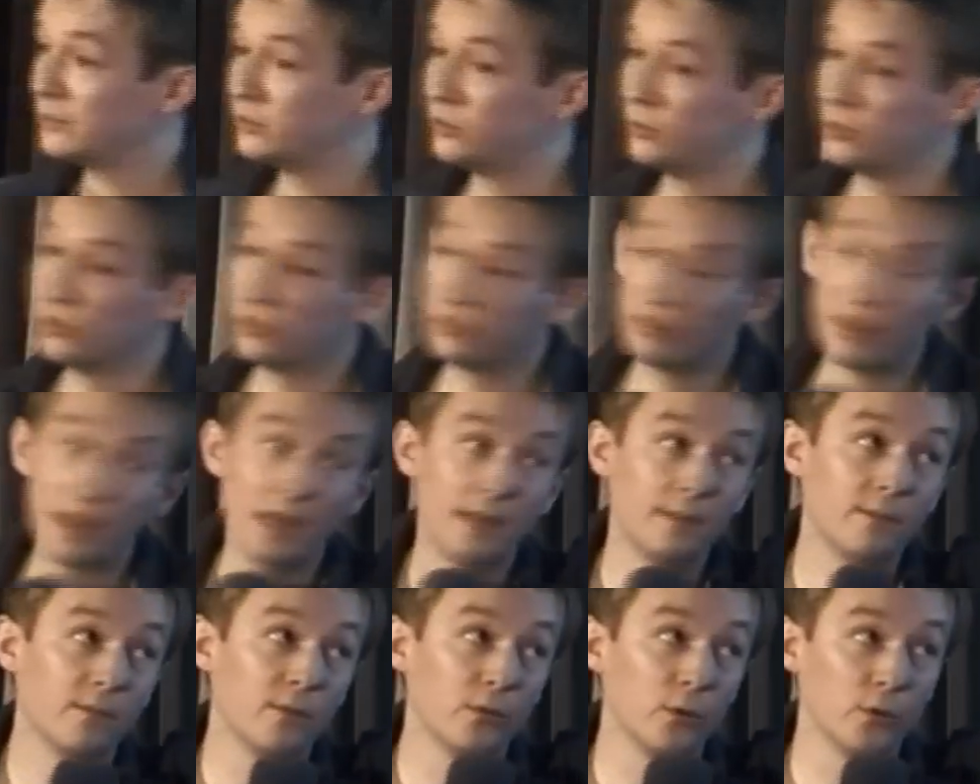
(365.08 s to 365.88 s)
have to do the
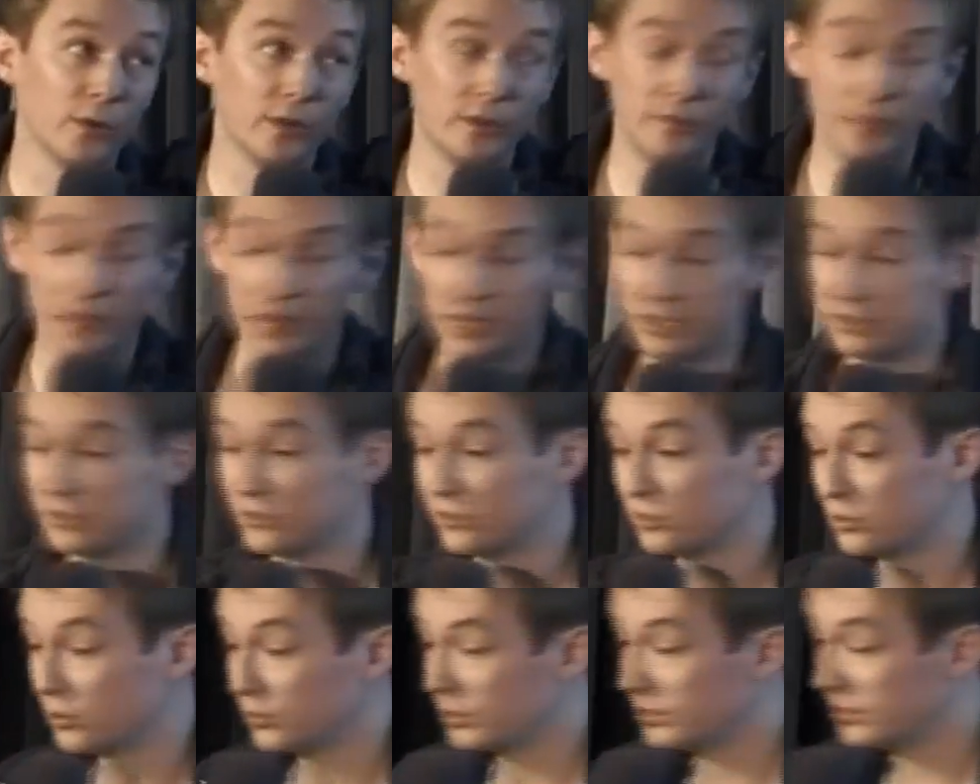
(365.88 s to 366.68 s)
same for the related
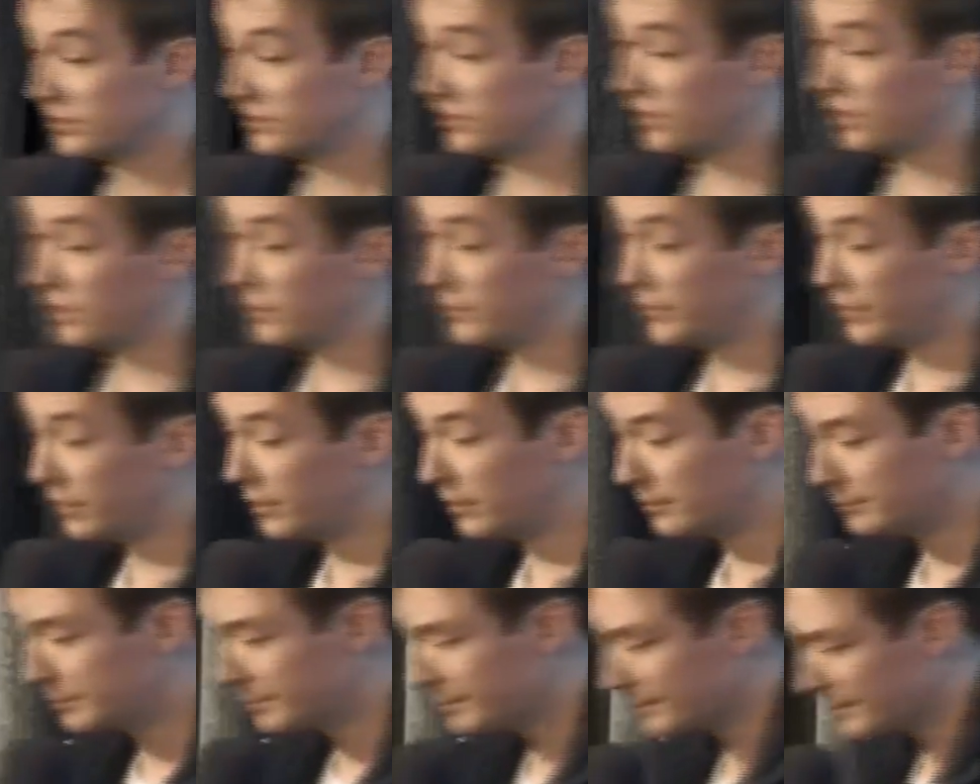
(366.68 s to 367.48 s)
stories
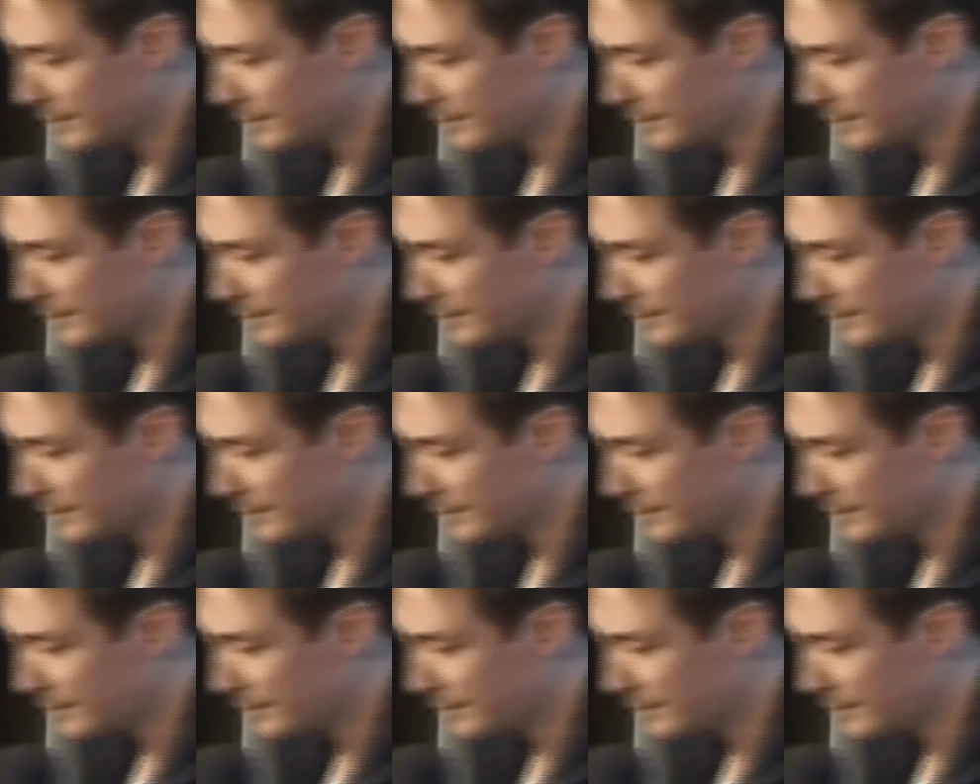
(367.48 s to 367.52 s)
sidebar.